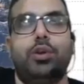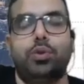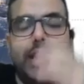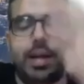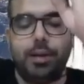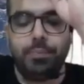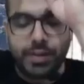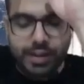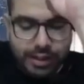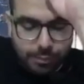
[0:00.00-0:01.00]
to them
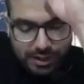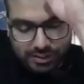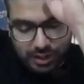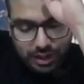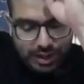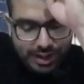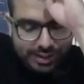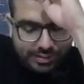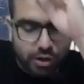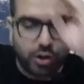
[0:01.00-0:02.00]
is basically
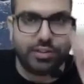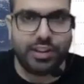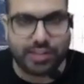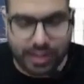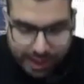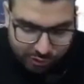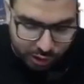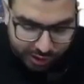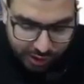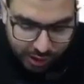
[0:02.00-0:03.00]
AC or JC. Actually,